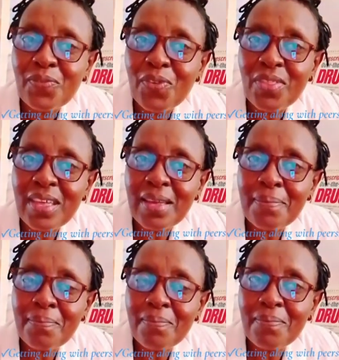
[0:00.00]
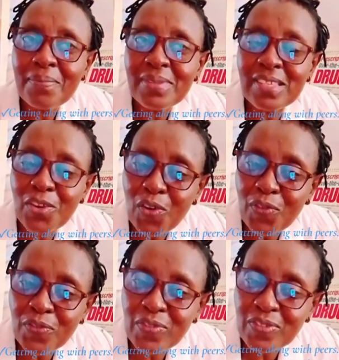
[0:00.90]
for the sake
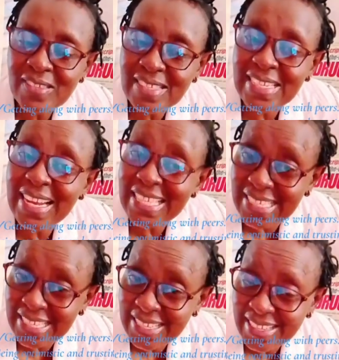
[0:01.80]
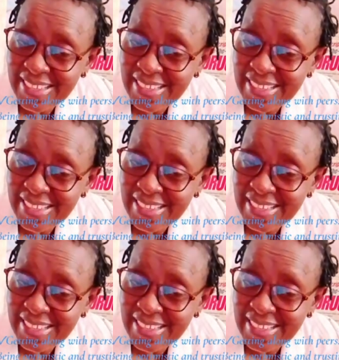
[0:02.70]
of synergy.